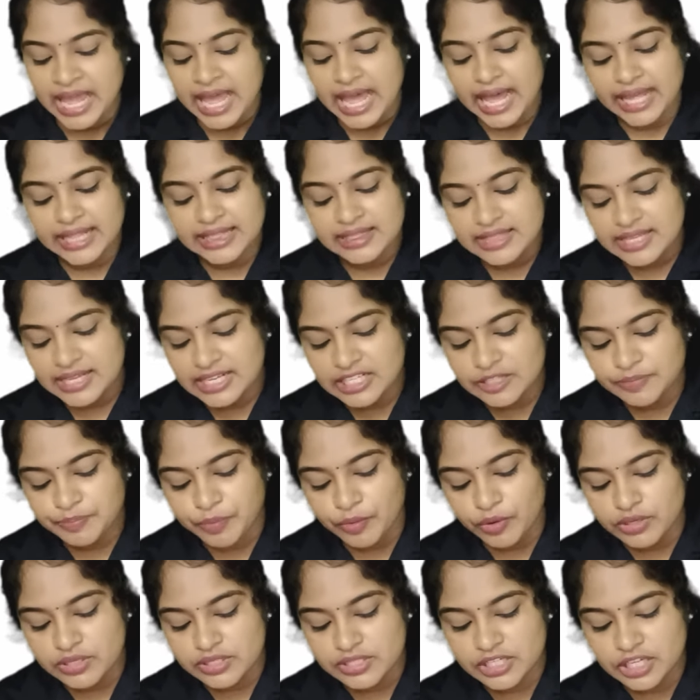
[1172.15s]
and these
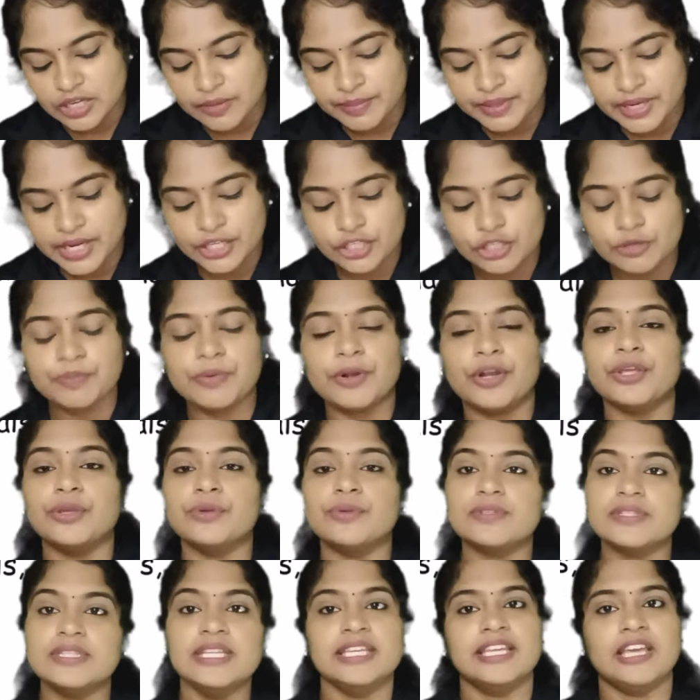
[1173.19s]
spores germinate to
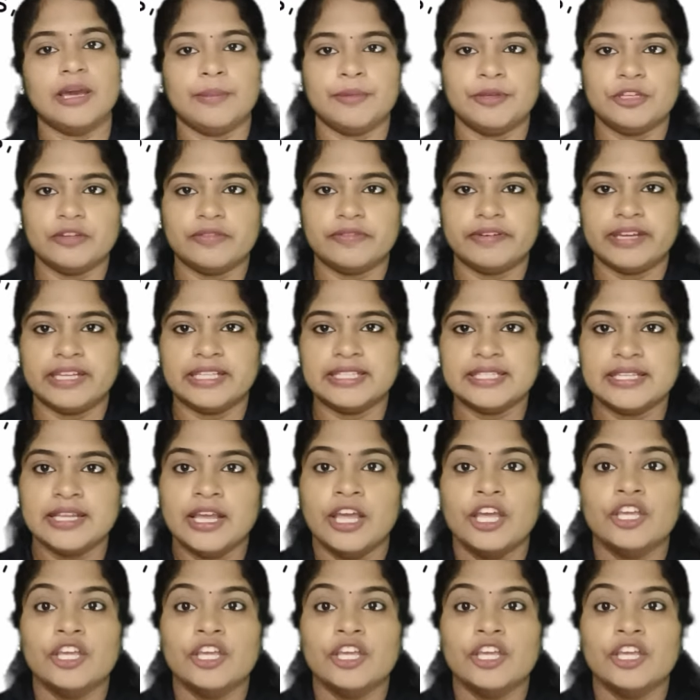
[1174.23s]
produce the gametophytes.